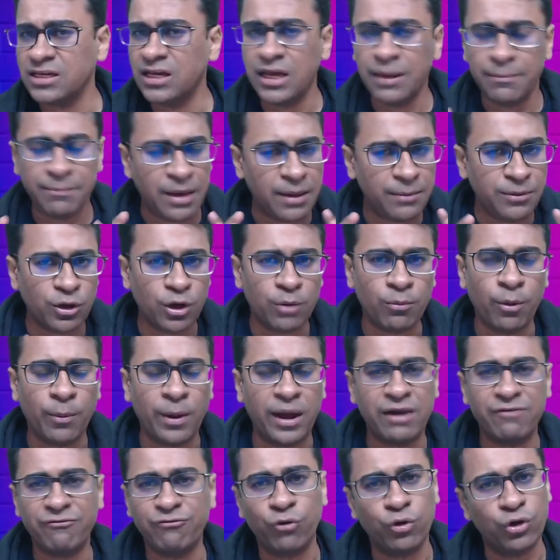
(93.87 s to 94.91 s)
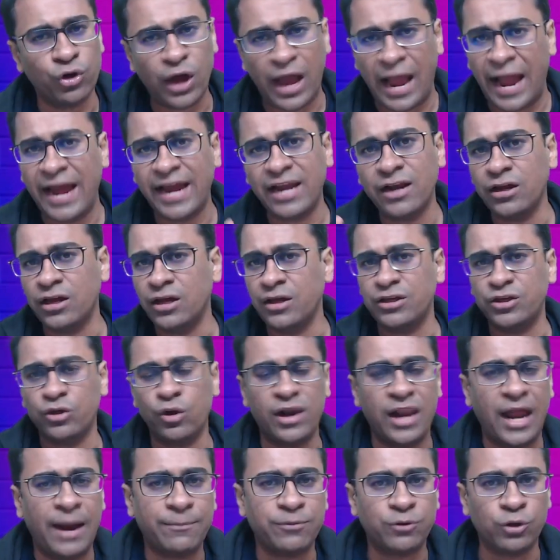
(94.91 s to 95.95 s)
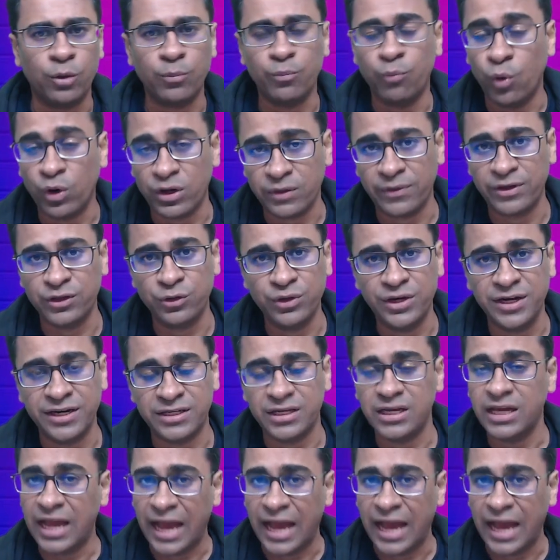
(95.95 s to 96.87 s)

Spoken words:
maybe your mobile phone and your laptop, whatever you need.